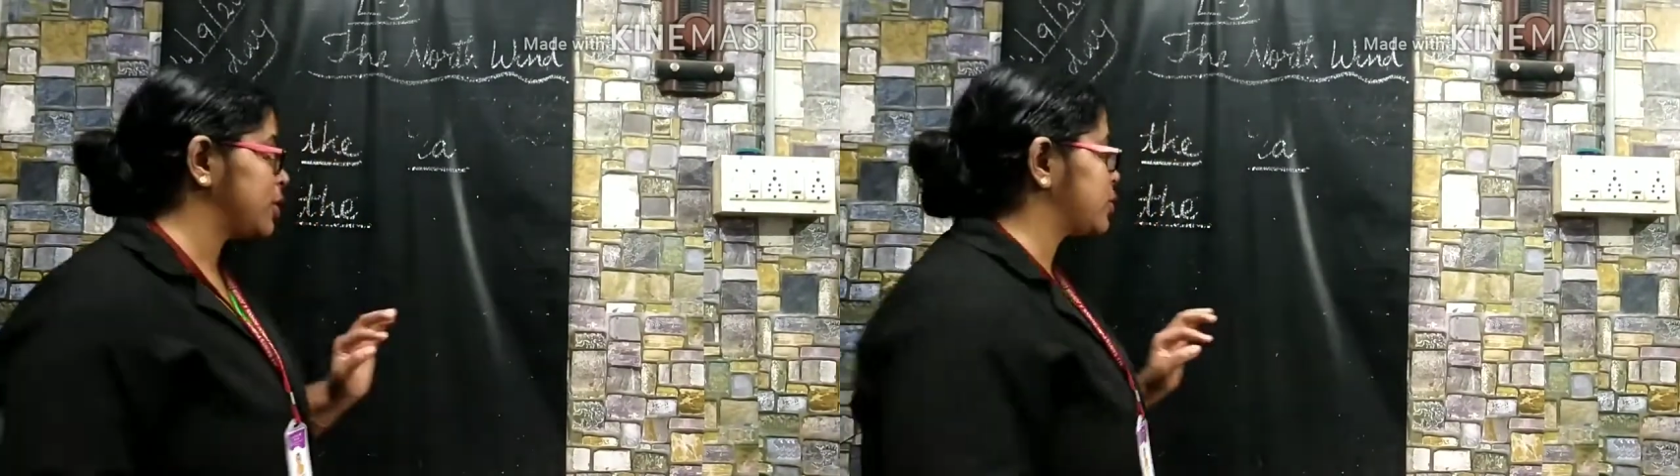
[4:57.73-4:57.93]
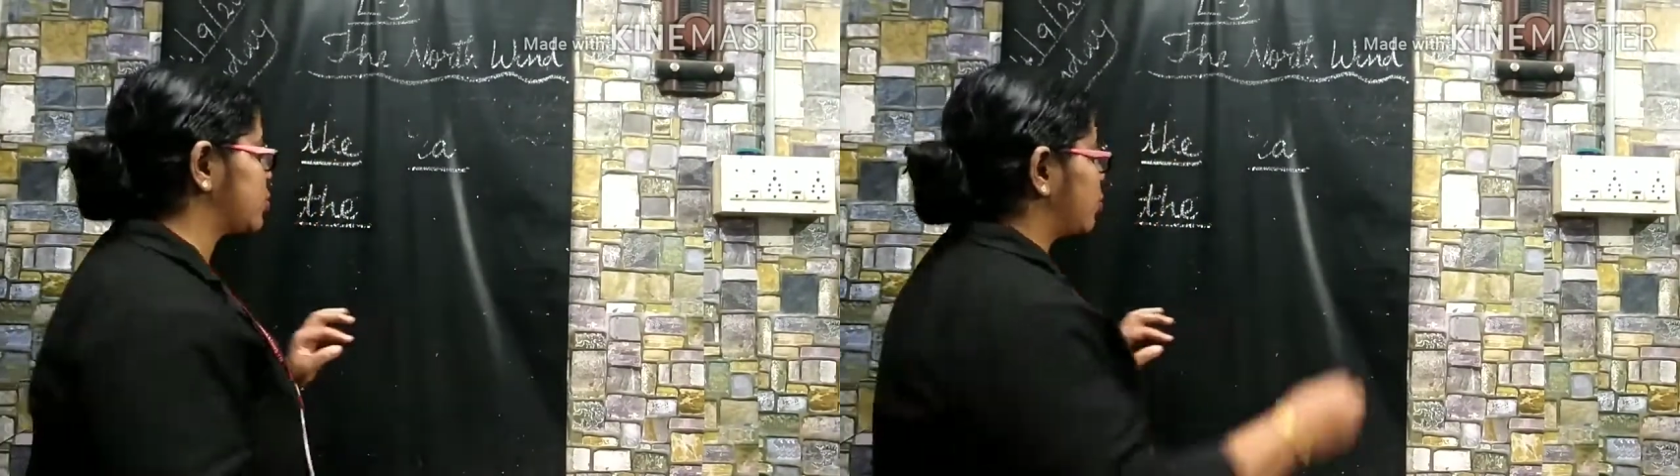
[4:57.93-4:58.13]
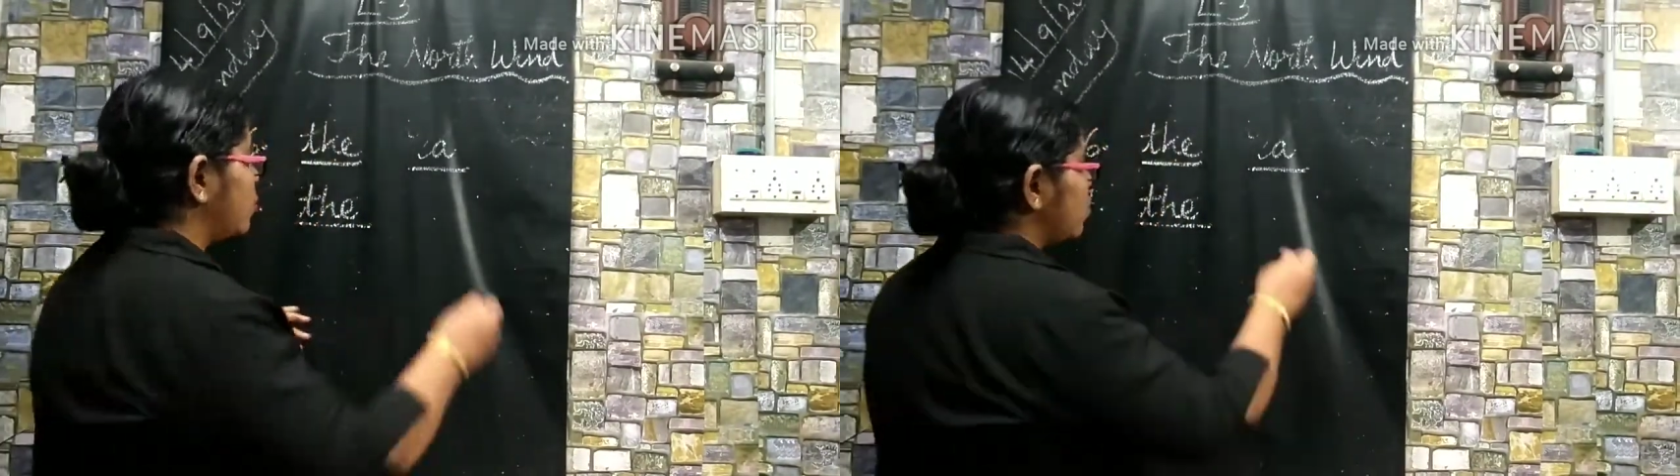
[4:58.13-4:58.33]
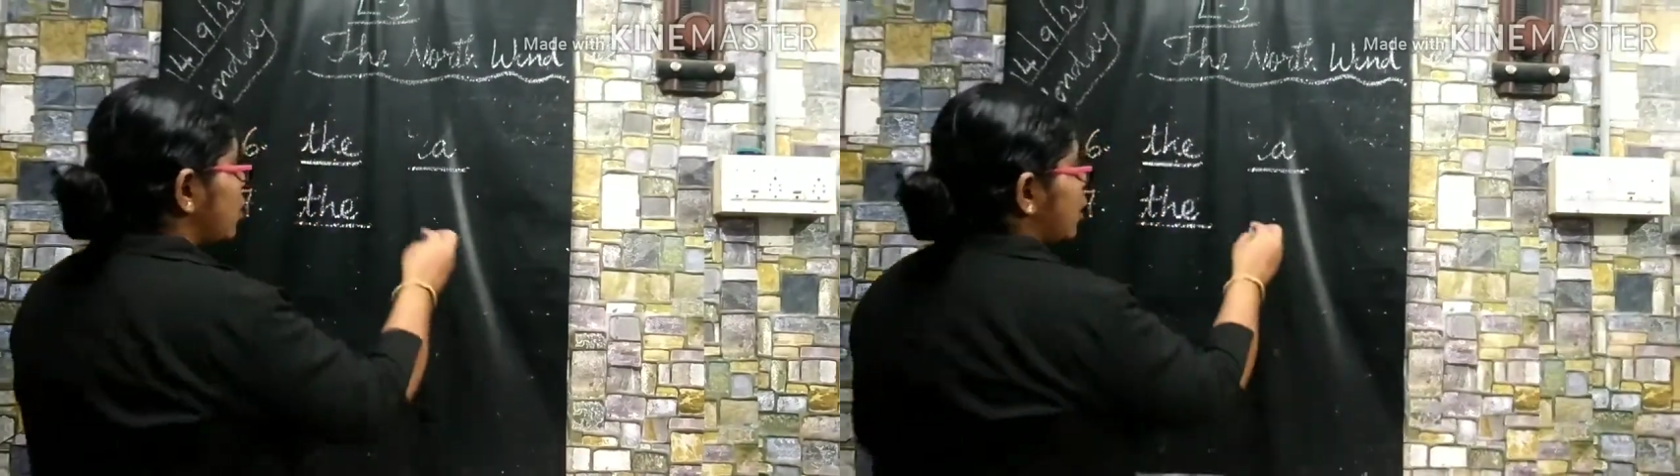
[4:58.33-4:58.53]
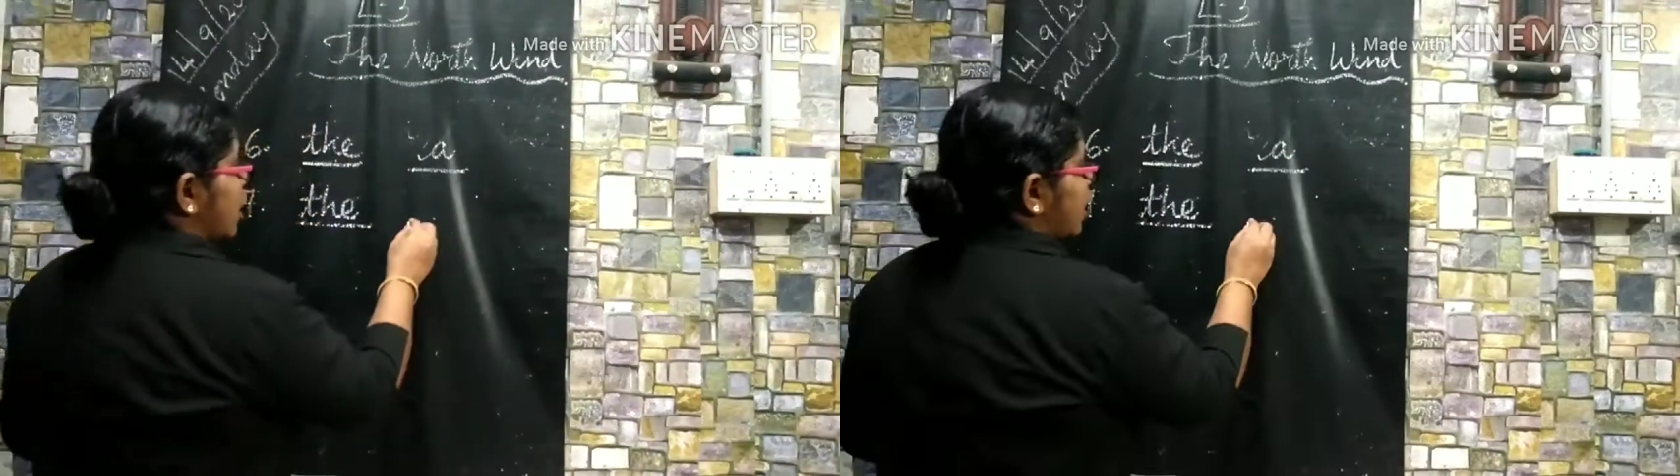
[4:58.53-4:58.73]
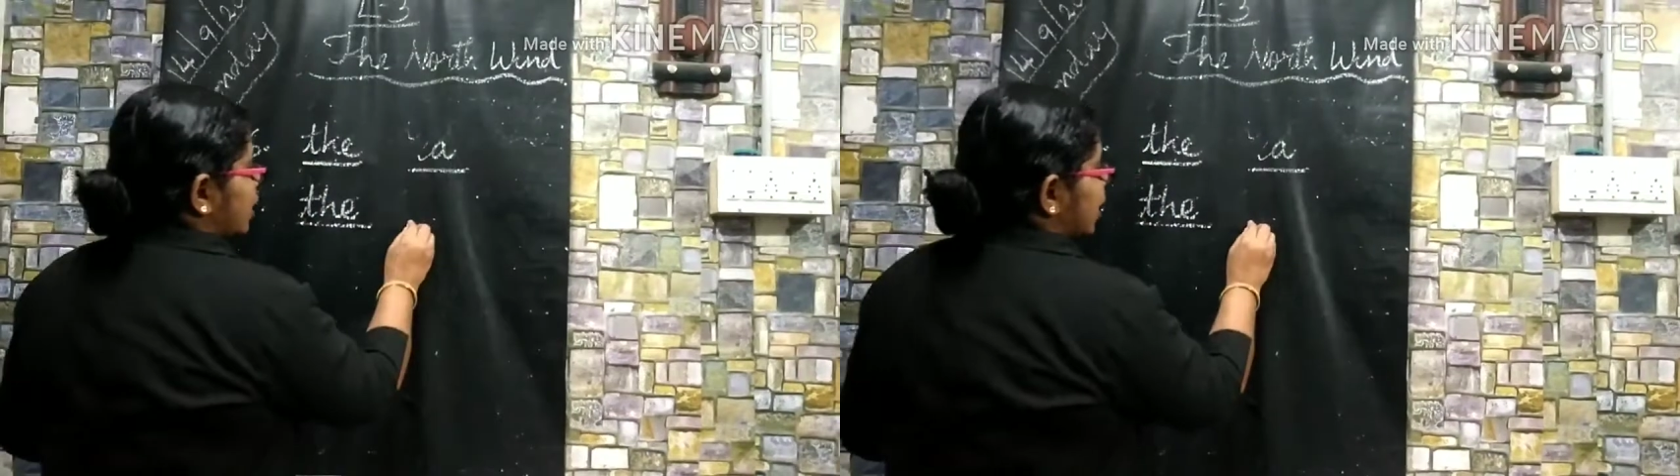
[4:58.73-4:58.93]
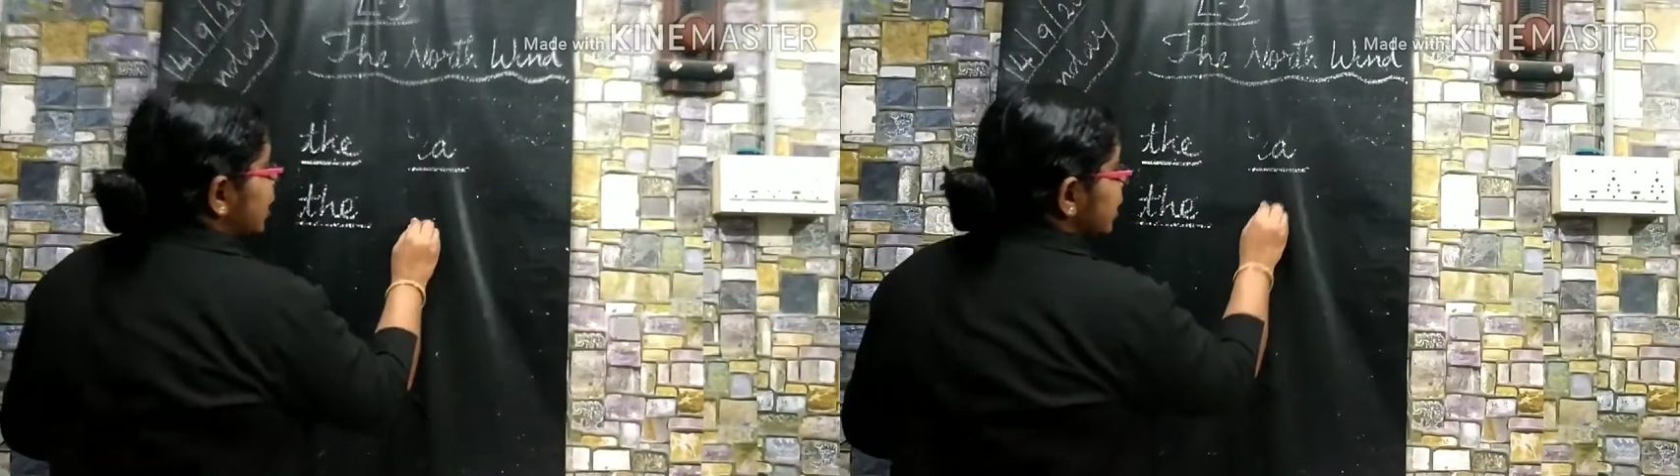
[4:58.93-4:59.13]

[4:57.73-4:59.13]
So, again,